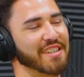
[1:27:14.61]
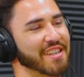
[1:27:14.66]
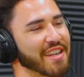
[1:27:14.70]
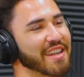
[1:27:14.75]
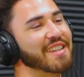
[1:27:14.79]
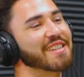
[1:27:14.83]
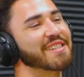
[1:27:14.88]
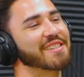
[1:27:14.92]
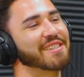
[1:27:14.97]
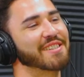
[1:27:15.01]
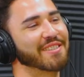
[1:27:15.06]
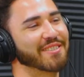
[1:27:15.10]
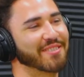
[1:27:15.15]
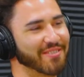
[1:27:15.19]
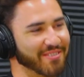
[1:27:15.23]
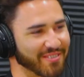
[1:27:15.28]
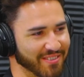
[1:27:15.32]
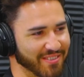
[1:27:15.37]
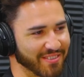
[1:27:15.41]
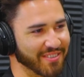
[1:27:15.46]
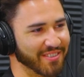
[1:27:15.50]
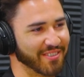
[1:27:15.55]
exist.
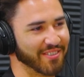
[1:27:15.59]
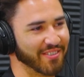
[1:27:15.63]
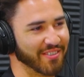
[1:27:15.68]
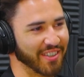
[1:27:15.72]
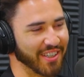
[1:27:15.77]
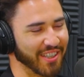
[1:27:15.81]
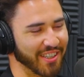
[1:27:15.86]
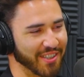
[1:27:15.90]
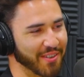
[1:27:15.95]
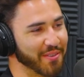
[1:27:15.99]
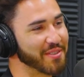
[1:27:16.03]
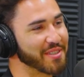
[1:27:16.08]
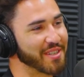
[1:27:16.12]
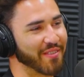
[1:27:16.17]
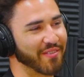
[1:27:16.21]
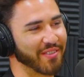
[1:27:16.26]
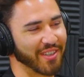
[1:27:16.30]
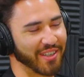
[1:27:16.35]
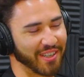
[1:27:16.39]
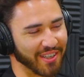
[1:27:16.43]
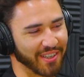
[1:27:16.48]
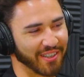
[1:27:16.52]
We can do
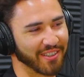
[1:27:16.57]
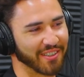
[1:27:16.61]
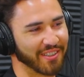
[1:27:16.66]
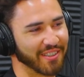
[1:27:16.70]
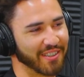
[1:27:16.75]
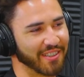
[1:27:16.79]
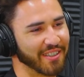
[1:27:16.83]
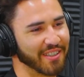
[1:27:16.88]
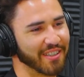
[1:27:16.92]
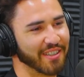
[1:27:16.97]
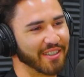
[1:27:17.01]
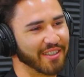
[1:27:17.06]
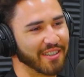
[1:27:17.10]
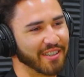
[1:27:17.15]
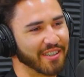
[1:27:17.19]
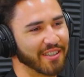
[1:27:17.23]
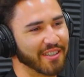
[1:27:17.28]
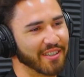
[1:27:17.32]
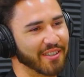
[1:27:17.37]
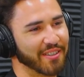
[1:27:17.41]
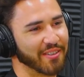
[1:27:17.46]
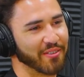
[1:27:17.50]
something here.
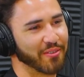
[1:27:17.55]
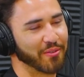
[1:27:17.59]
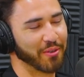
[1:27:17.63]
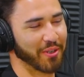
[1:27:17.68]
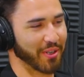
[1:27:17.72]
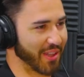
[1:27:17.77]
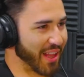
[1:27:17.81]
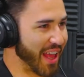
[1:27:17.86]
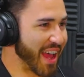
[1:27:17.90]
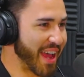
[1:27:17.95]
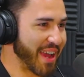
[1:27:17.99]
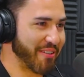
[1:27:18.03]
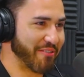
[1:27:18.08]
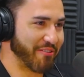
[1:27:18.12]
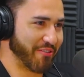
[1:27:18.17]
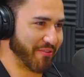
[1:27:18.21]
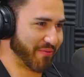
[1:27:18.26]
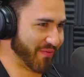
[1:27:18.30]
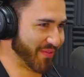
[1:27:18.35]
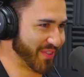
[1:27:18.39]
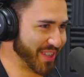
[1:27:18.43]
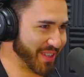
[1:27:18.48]
We're
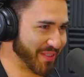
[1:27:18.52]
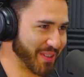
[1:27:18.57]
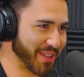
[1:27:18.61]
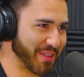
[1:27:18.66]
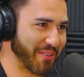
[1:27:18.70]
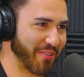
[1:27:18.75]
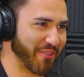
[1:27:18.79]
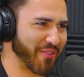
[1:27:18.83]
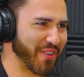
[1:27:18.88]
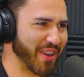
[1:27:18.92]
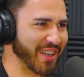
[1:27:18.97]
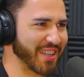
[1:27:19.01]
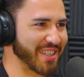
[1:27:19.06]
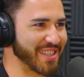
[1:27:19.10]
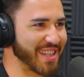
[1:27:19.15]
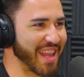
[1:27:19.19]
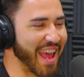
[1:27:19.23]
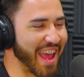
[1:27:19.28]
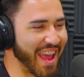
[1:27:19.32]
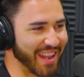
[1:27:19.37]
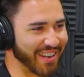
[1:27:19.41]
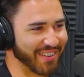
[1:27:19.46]
alive. It's like, what the fuck
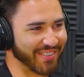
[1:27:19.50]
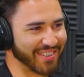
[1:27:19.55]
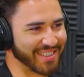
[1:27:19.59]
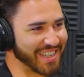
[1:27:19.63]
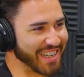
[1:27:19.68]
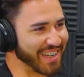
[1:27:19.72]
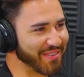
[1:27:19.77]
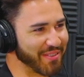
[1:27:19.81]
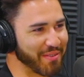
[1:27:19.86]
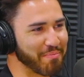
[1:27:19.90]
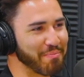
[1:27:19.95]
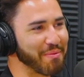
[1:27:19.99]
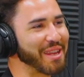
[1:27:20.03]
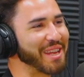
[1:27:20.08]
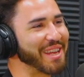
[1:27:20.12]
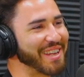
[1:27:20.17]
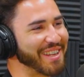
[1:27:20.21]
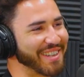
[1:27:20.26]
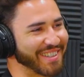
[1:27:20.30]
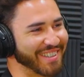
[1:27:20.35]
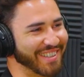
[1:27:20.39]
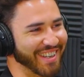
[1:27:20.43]
is that? What's that even
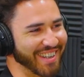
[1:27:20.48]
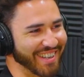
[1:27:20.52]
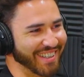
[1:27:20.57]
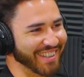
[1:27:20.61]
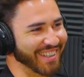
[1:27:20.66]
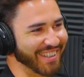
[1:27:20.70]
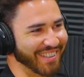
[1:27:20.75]
mean?